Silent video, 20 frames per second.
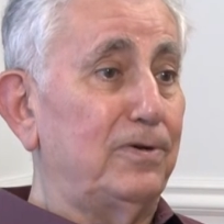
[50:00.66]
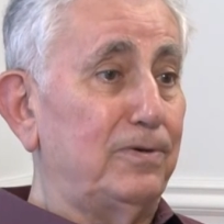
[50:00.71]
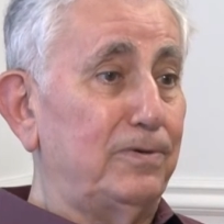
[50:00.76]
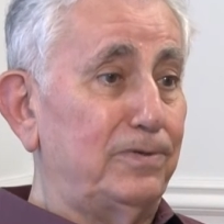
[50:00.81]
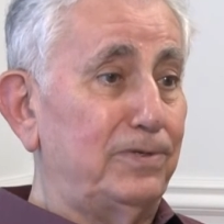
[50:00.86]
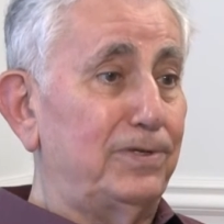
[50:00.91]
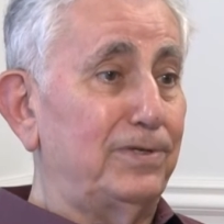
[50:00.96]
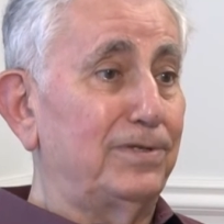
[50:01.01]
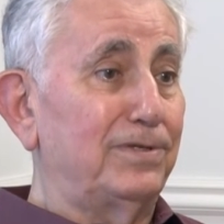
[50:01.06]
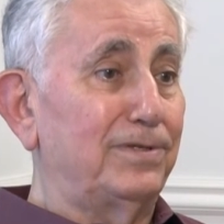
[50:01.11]

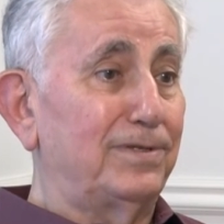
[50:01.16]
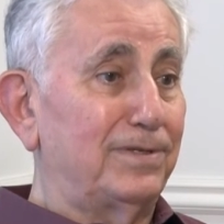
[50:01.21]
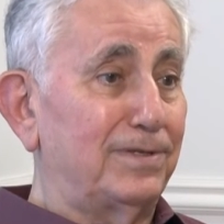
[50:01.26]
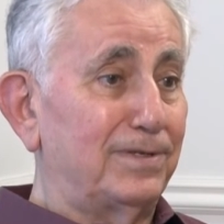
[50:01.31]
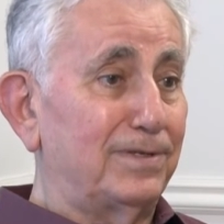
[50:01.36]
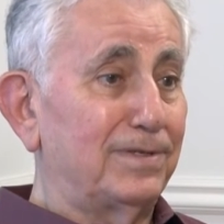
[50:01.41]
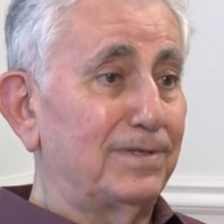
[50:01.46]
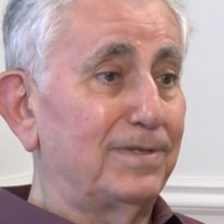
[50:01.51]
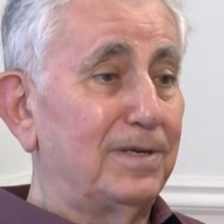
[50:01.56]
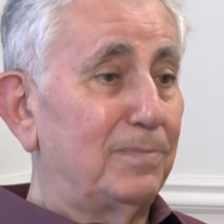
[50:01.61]

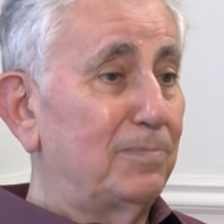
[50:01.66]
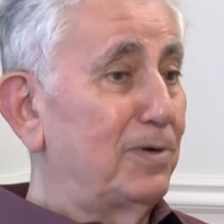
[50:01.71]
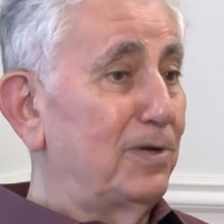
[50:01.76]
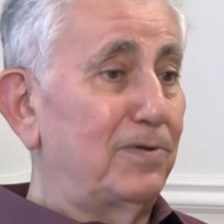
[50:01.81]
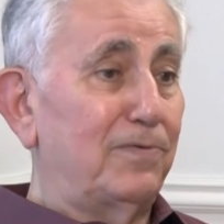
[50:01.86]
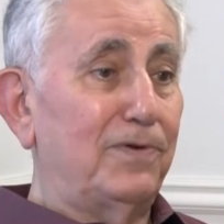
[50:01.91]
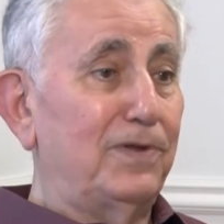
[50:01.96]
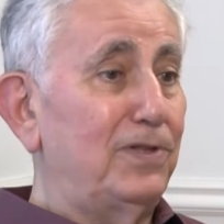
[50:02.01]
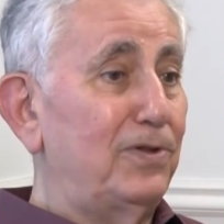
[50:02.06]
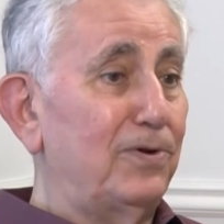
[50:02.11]
oceans.
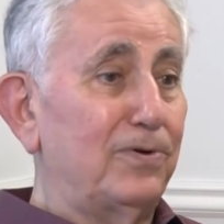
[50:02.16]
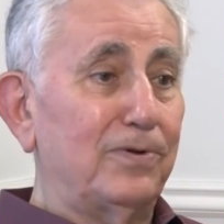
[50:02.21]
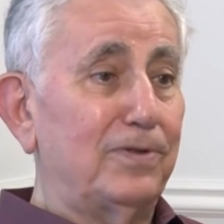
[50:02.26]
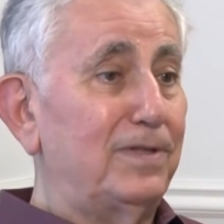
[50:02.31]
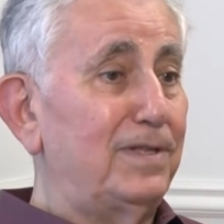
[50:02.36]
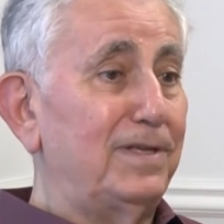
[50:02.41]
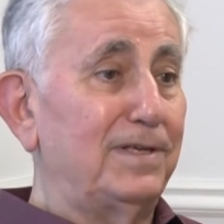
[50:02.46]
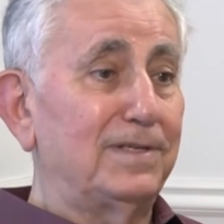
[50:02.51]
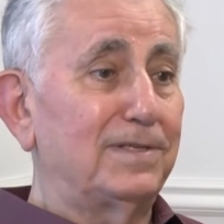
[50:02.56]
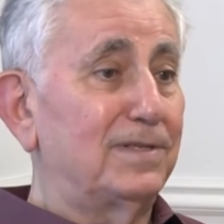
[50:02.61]
but we
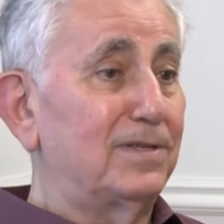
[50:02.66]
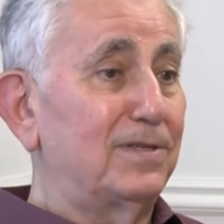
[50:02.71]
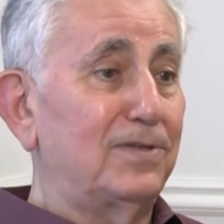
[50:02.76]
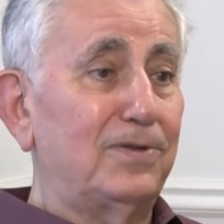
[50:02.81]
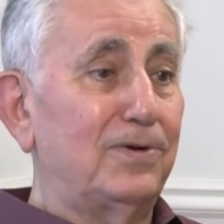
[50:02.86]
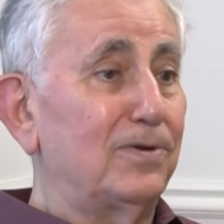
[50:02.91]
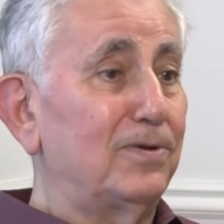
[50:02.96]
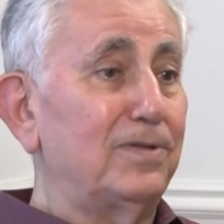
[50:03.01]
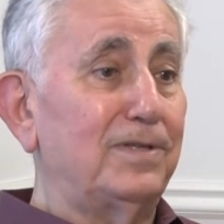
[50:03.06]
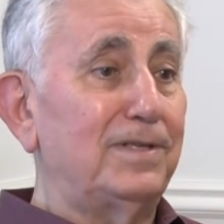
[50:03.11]
don't, dis
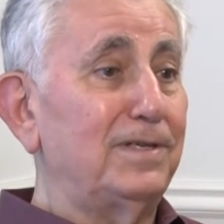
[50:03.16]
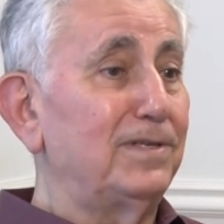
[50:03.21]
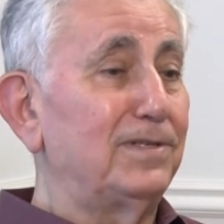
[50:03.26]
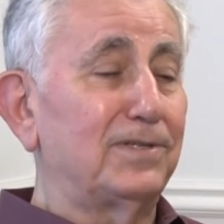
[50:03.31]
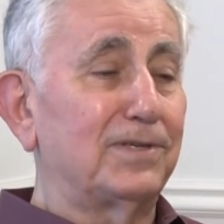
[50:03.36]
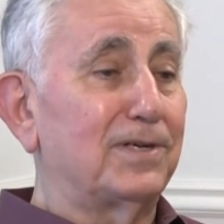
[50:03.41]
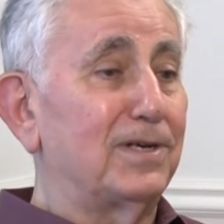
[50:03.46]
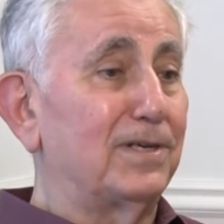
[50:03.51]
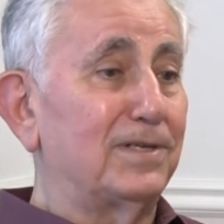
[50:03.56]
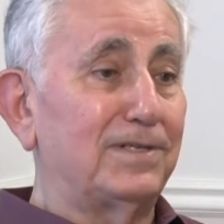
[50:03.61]
don't
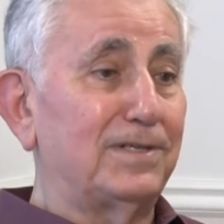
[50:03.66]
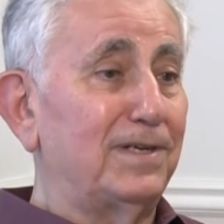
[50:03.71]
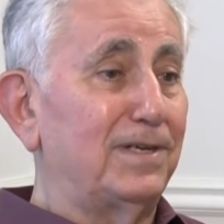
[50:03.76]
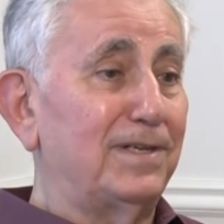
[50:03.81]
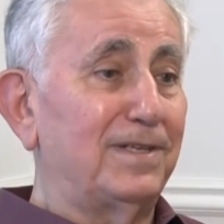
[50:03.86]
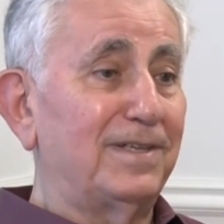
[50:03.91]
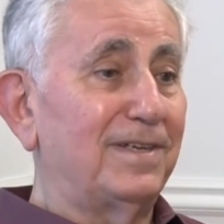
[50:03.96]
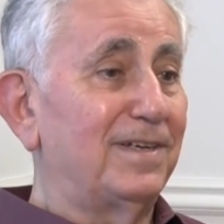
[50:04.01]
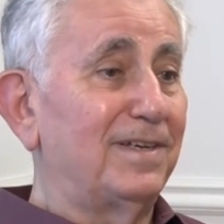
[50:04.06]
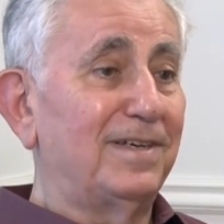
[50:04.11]
discuss it,